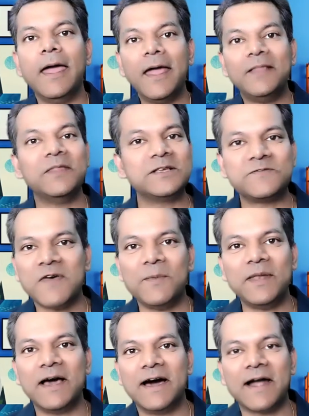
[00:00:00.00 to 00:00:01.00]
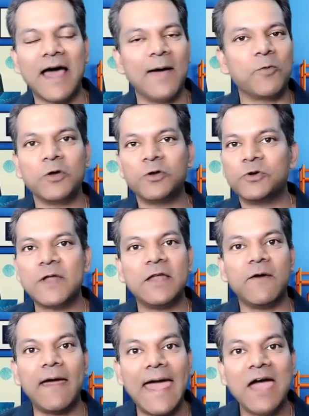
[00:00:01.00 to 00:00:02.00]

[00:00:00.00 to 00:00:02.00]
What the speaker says: In this webinar, I'm going to tell you